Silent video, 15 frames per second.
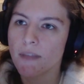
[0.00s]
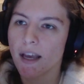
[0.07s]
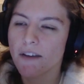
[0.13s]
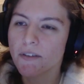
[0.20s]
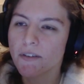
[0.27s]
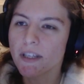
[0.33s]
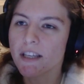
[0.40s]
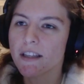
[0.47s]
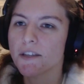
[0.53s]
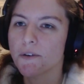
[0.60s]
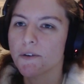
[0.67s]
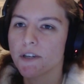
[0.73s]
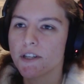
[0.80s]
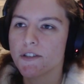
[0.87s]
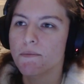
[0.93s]
I really thought they
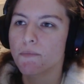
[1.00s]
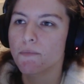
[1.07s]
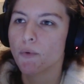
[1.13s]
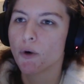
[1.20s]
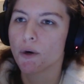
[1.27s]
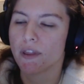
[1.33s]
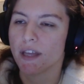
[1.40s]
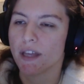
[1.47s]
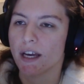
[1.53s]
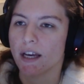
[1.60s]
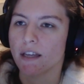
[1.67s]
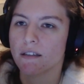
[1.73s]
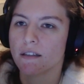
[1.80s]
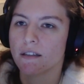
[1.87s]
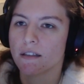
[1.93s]
were gonna do more with
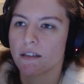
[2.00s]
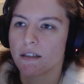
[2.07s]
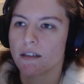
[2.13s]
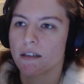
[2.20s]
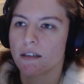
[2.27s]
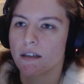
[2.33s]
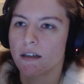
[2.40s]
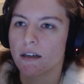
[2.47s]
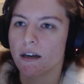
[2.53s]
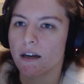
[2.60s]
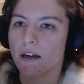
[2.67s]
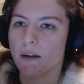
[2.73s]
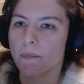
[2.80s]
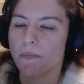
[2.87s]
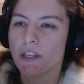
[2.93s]
that.
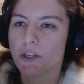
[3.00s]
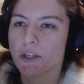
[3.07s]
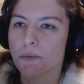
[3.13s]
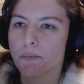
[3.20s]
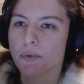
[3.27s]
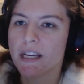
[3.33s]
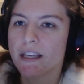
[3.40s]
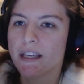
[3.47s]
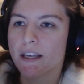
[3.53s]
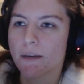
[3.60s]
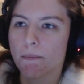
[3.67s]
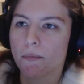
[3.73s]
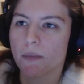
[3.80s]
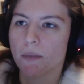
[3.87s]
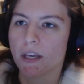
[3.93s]
Either
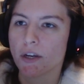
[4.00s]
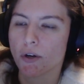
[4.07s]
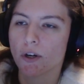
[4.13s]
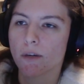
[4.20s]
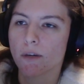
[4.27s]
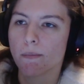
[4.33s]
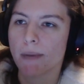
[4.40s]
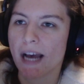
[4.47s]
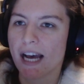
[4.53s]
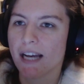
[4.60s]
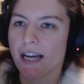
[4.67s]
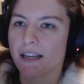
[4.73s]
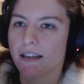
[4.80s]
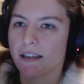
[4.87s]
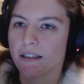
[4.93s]
bring her
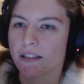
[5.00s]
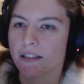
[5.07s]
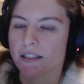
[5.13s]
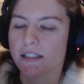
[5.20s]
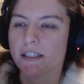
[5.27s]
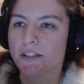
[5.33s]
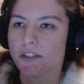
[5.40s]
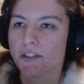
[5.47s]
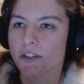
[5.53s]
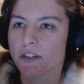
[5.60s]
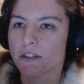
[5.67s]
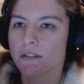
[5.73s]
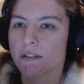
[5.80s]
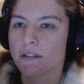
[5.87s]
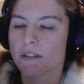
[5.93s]
back, the
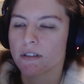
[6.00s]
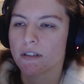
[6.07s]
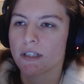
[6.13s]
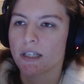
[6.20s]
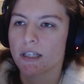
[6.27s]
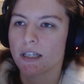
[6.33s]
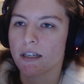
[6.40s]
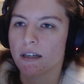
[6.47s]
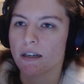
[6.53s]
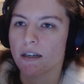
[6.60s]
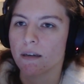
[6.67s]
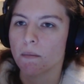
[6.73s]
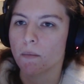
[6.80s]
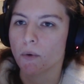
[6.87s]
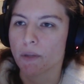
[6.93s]
sister,
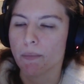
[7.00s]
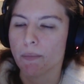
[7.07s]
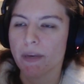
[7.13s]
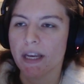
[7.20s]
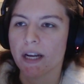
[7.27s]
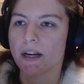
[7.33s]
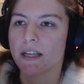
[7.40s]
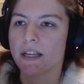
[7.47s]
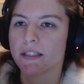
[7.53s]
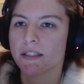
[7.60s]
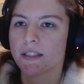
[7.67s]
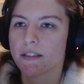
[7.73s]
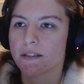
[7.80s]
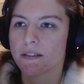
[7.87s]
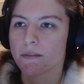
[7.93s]
or the
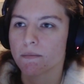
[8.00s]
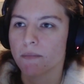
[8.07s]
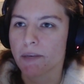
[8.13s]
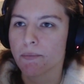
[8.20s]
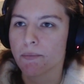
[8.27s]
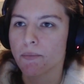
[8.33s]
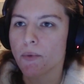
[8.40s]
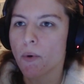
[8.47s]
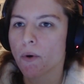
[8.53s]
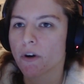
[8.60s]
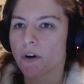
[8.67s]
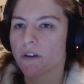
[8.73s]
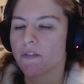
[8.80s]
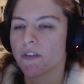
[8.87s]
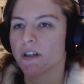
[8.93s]
parents, like
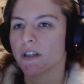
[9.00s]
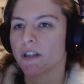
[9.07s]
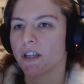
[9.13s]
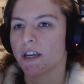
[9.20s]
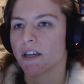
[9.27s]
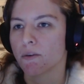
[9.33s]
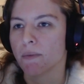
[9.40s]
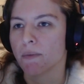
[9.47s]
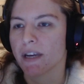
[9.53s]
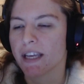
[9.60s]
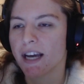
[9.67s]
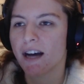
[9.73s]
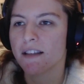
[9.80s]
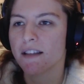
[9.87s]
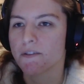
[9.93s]
more of the like, oh my
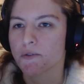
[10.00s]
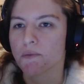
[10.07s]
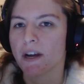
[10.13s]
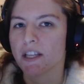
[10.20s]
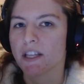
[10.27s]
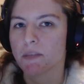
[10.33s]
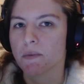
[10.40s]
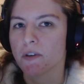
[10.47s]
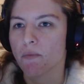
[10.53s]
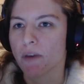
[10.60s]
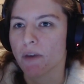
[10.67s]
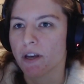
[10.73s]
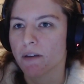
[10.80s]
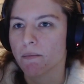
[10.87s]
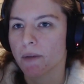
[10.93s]
god, this reminds me of
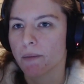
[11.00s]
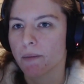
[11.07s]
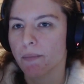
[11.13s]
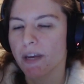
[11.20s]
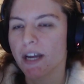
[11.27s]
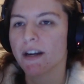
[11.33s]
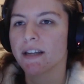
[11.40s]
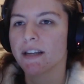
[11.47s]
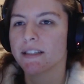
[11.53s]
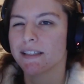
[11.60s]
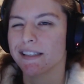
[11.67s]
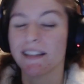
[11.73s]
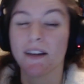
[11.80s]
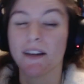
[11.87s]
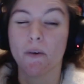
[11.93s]
my parents.
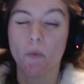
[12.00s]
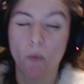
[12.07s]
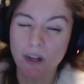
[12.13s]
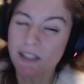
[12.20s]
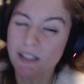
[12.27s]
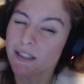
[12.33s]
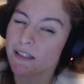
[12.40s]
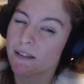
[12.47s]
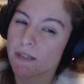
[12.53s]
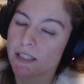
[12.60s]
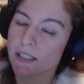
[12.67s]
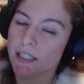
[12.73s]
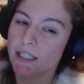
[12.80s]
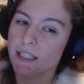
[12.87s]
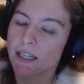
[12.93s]
They did that once and that was
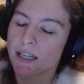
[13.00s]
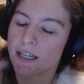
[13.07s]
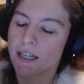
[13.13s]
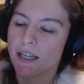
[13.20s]
it.